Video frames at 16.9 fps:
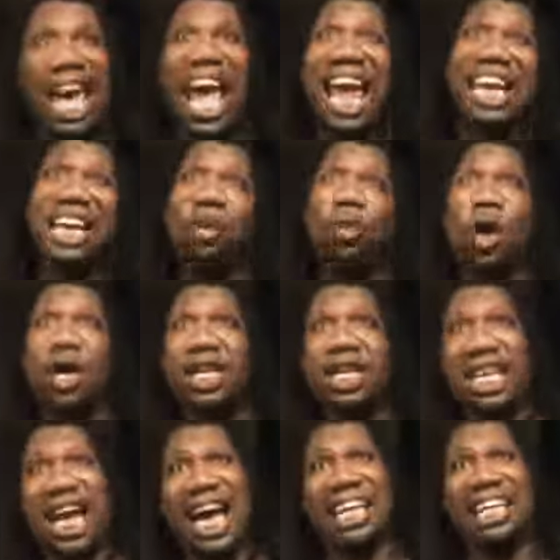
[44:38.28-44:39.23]
81
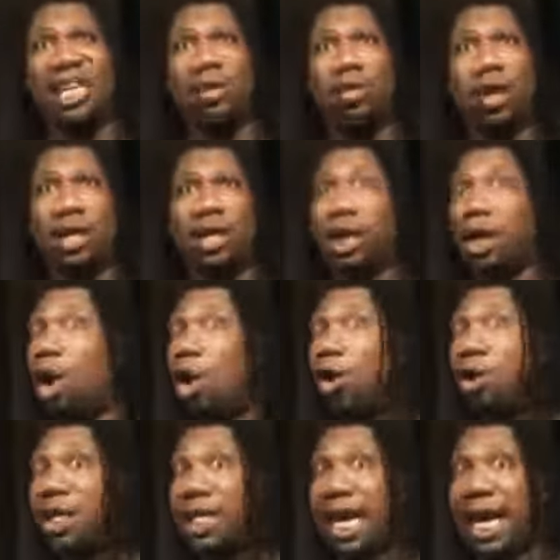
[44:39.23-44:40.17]
to 91, the
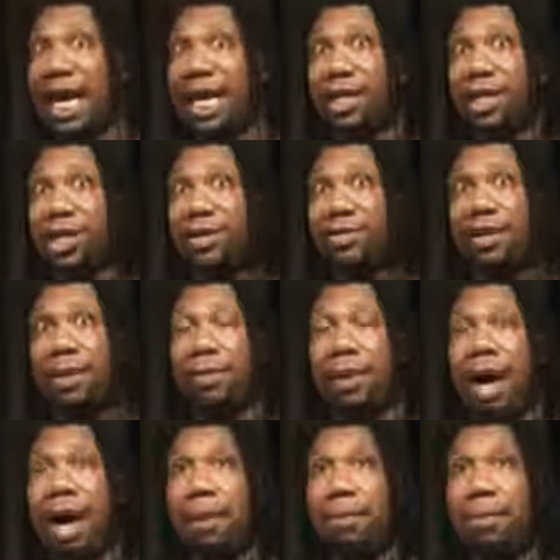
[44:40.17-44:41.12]
golden age of hip
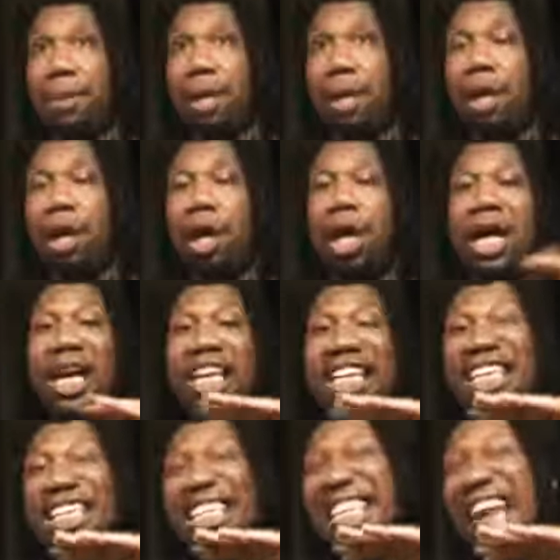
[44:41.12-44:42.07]
hop,
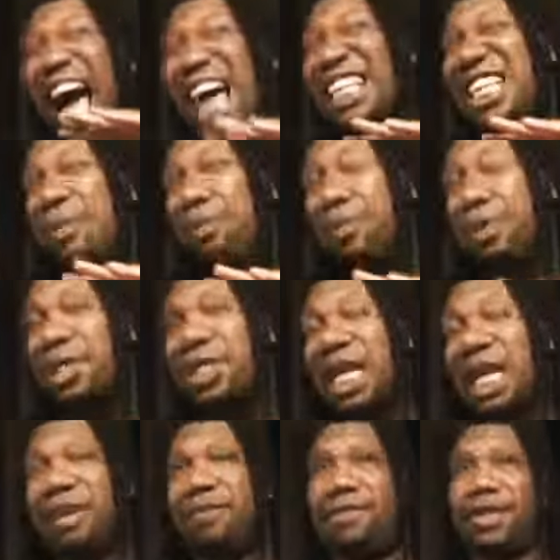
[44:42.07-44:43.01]

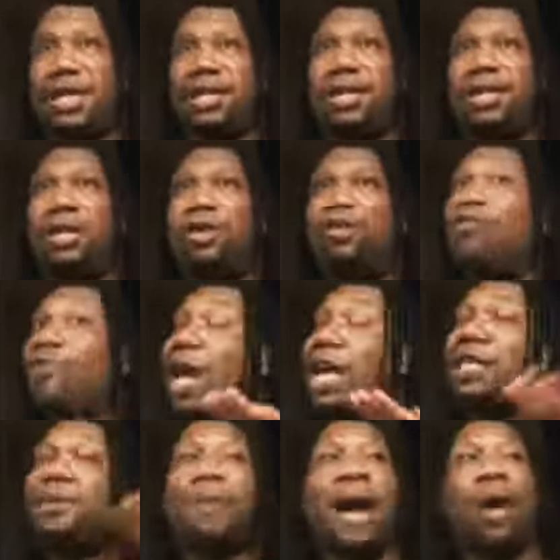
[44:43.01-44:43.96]
90% of us
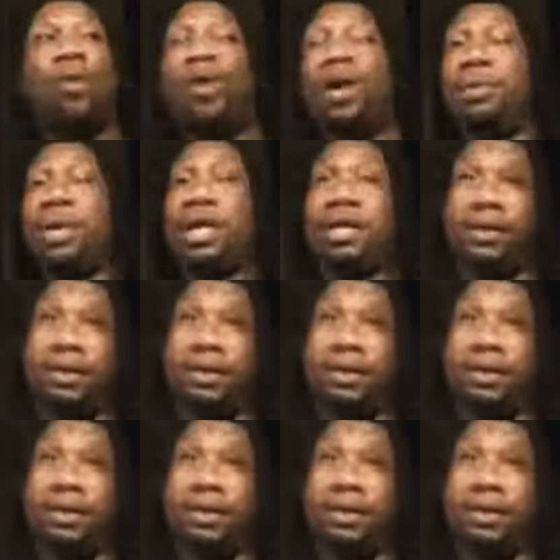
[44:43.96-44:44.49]
raised by women.